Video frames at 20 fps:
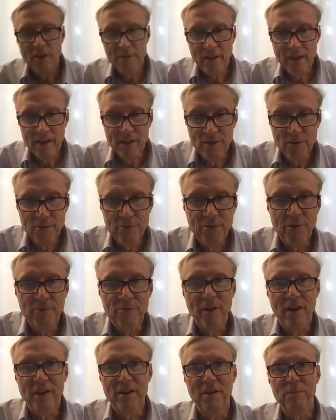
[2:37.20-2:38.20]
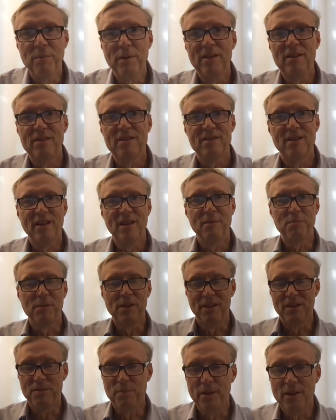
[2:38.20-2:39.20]
thank you for inviting me today. I'm
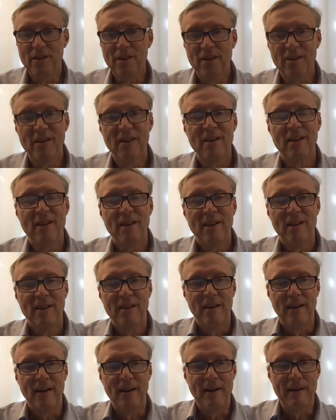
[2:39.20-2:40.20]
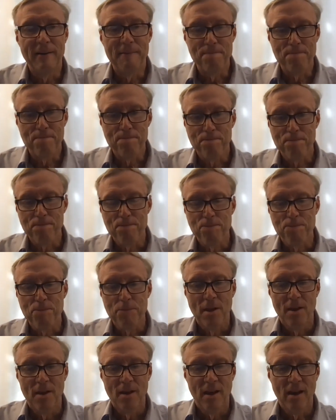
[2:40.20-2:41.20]
glad to be here. I
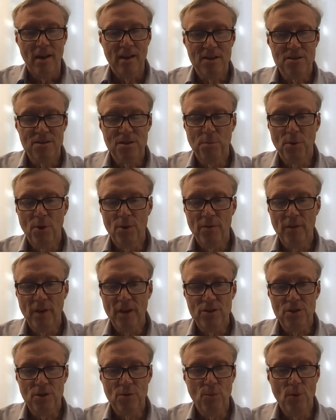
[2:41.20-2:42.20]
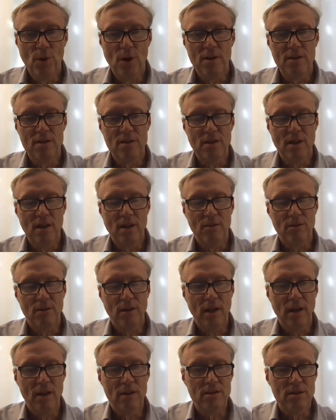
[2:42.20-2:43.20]
guess the motivation was that
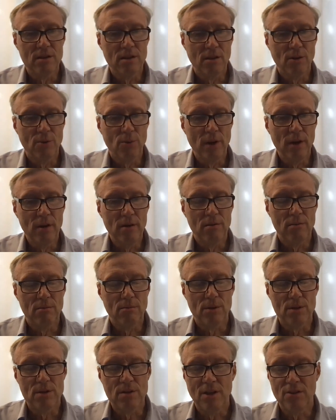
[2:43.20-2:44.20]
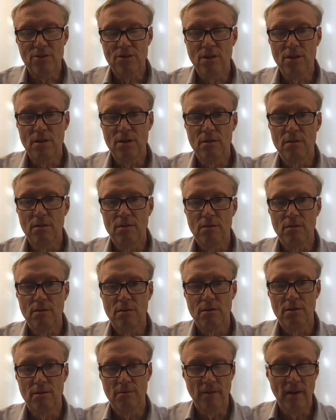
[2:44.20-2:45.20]
as the Great Recession
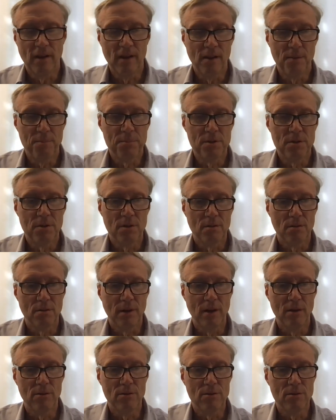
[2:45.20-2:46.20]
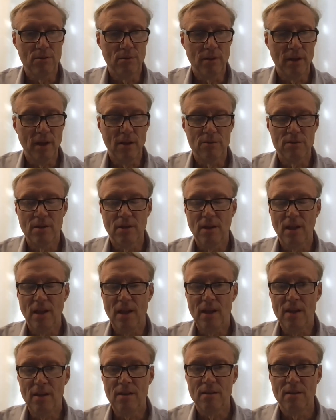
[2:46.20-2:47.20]
developed around
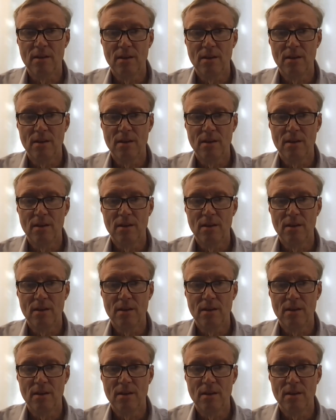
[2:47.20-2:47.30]
2008,